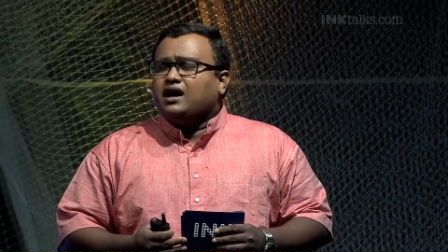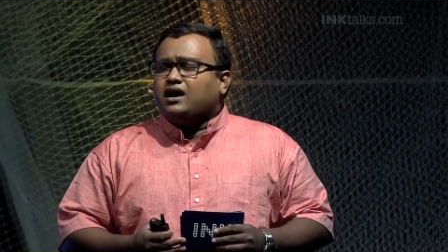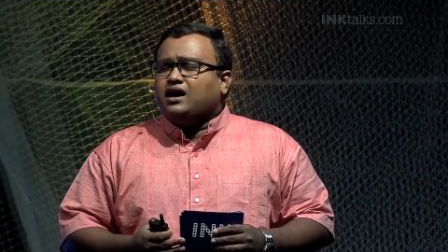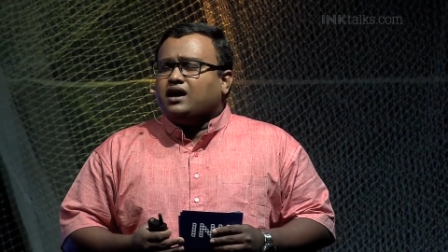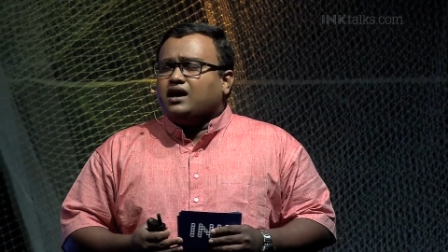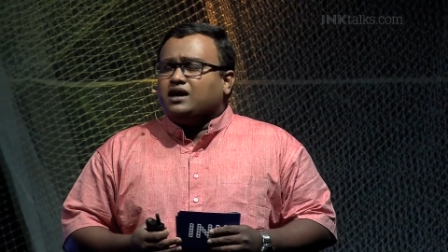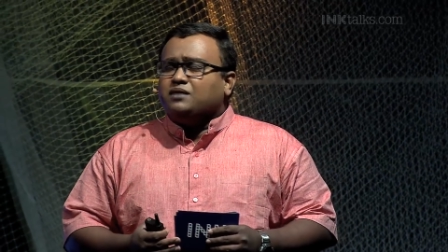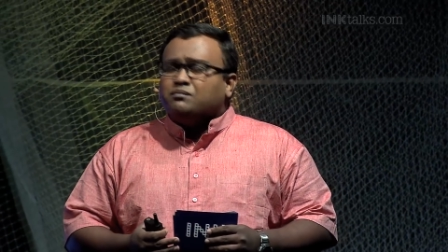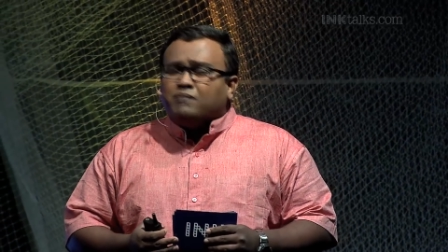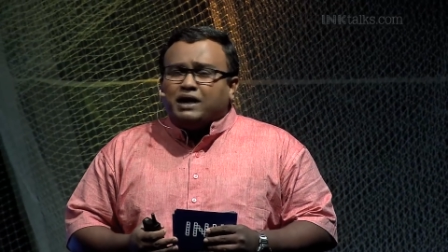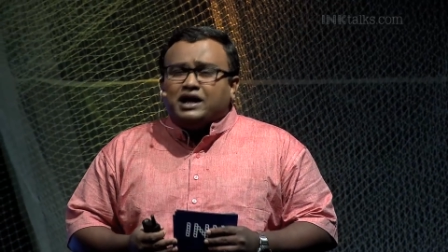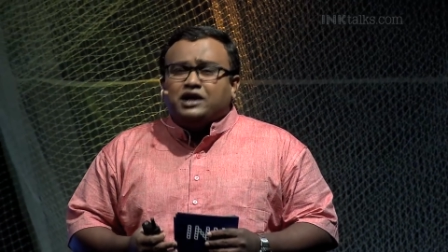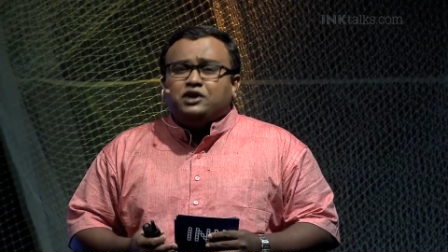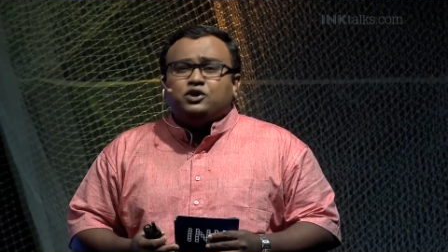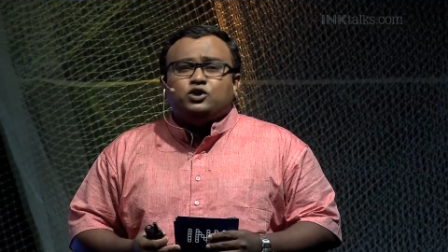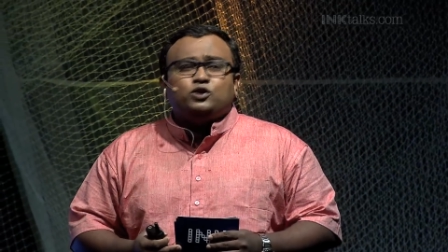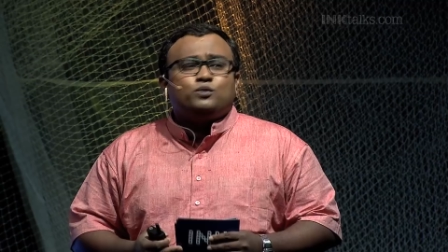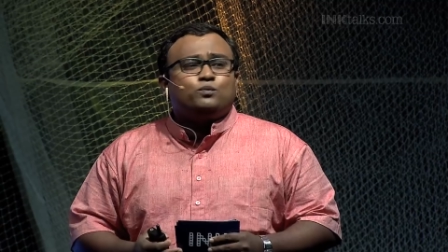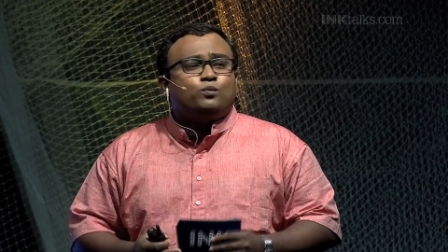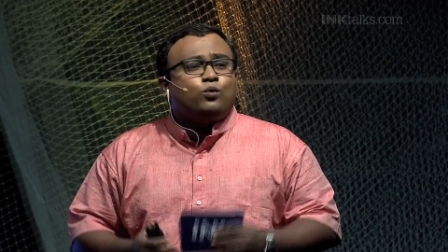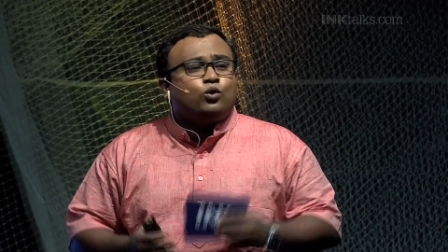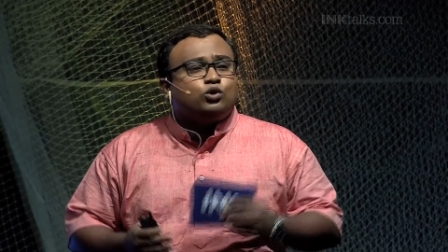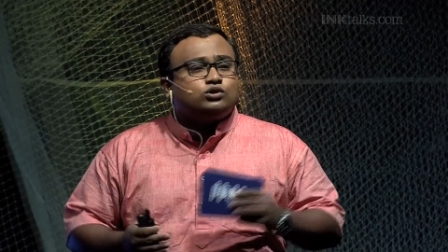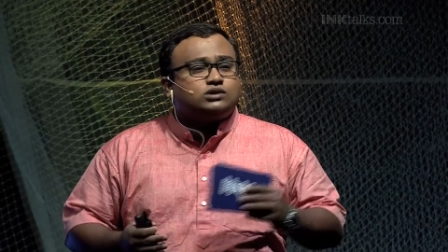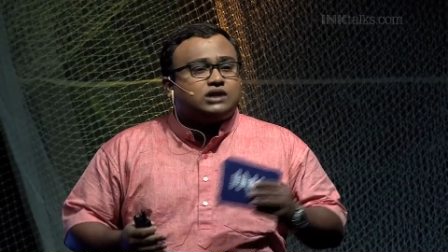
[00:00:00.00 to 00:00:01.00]
And mind you,
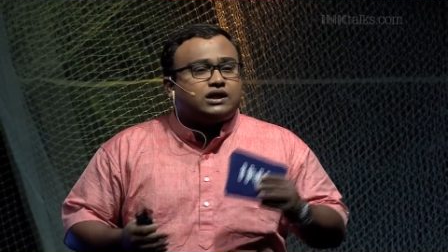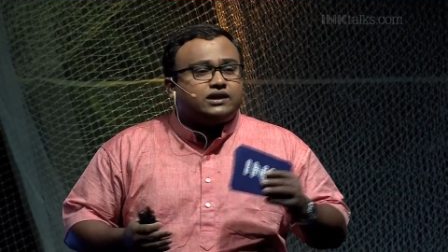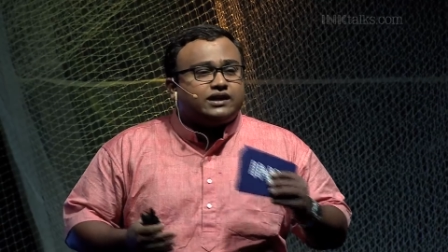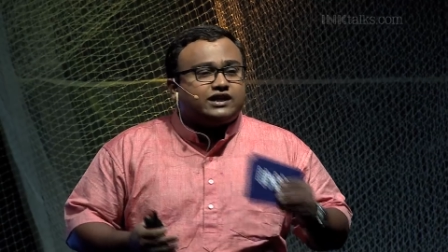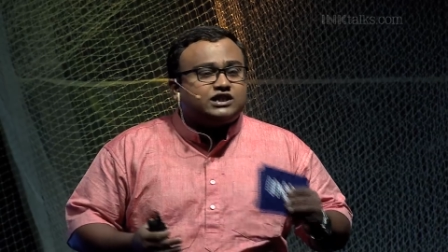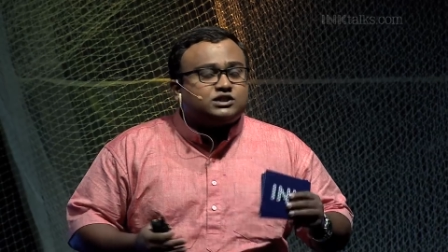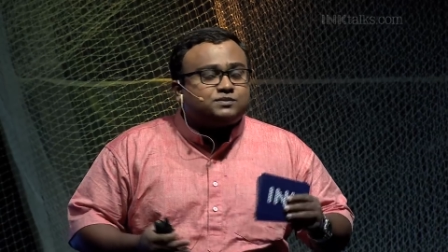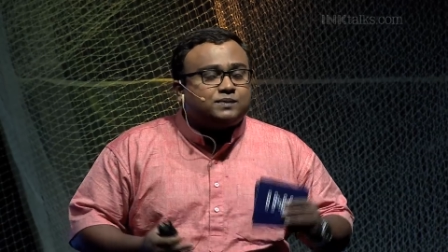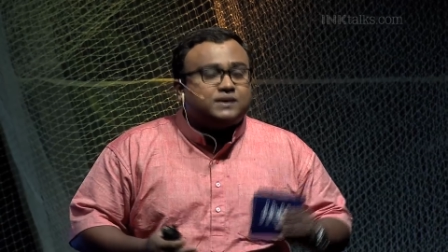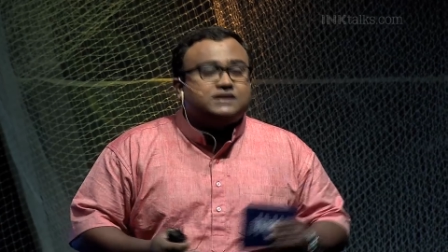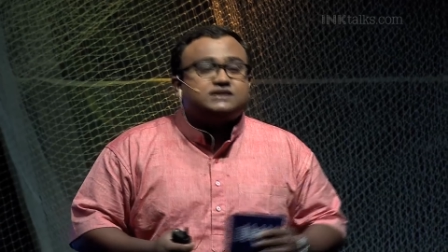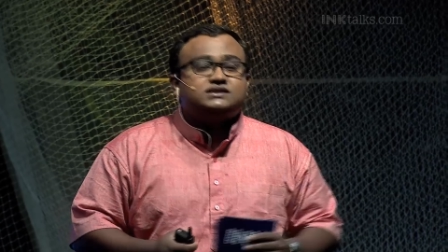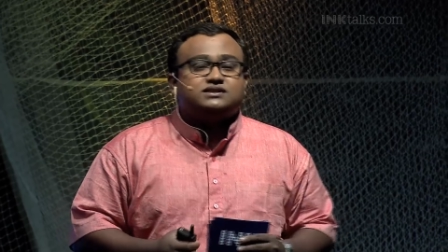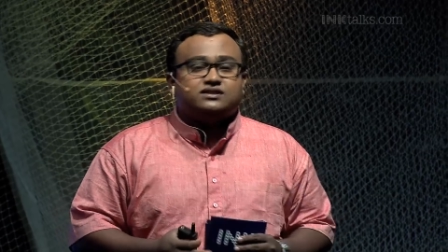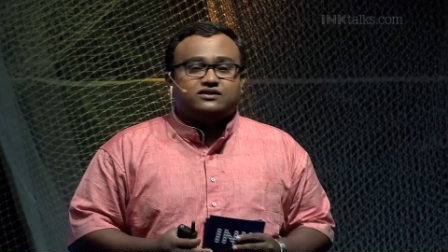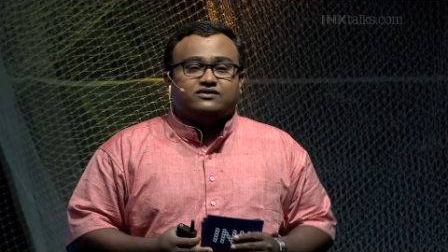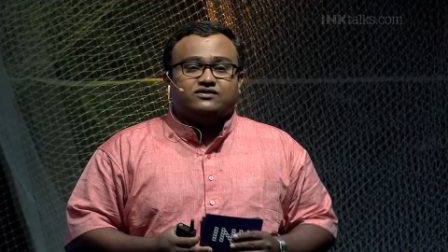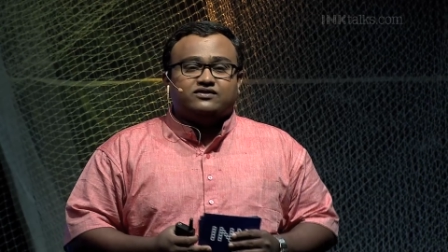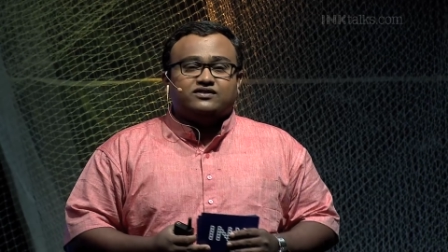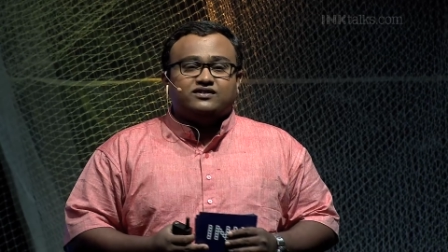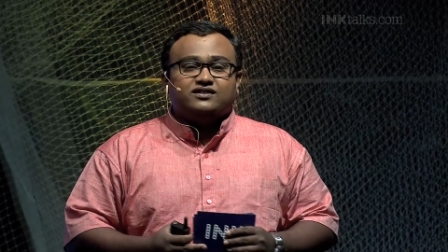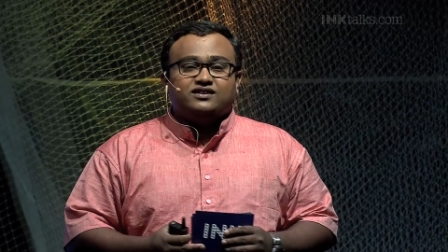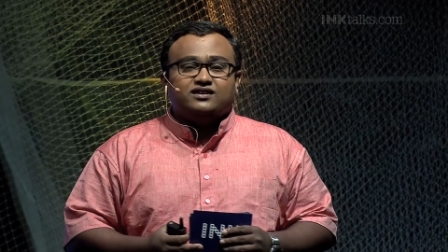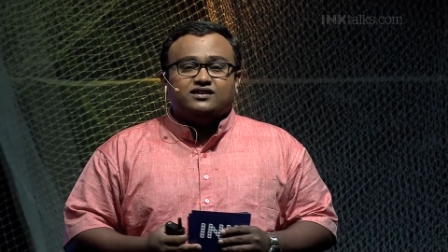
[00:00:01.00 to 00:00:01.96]
both are expensive.